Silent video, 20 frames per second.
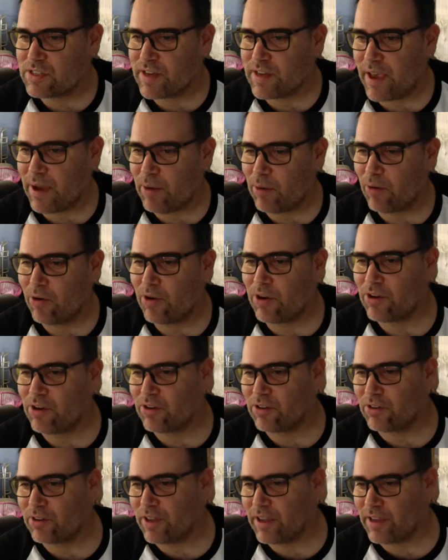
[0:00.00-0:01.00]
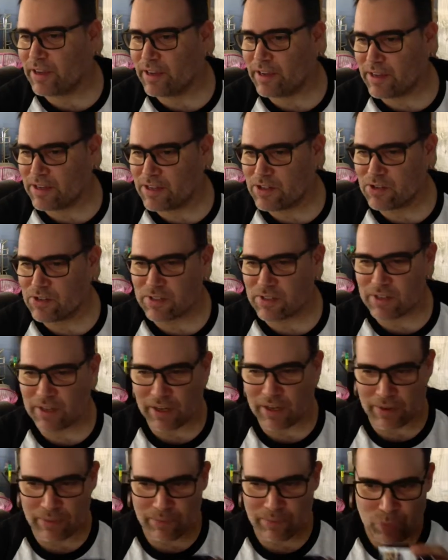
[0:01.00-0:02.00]
tower on her leg.
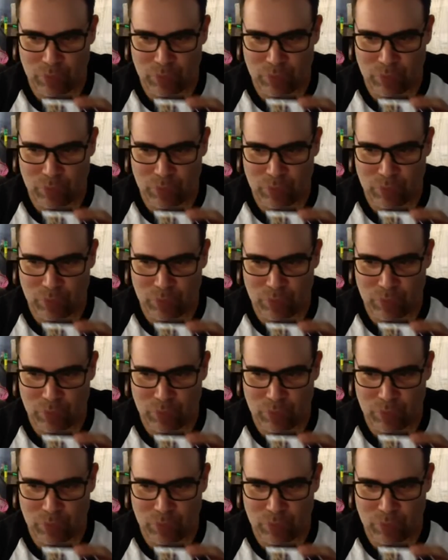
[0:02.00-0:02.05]
Interesting.